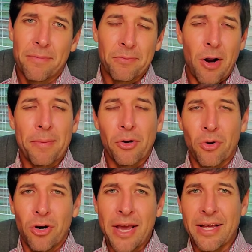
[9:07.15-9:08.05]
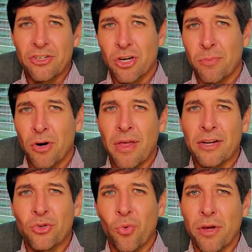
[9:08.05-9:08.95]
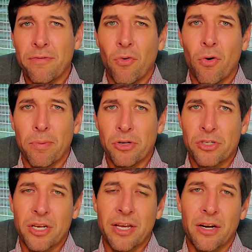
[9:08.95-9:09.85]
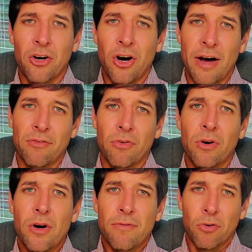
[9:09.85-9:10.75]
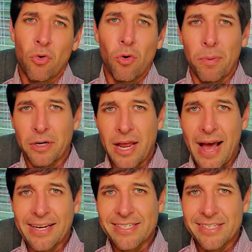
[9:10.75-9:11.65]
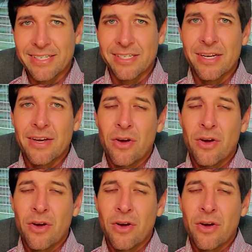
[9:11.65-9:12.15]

probably going to land somewhere in that 24% level for corporate taxes.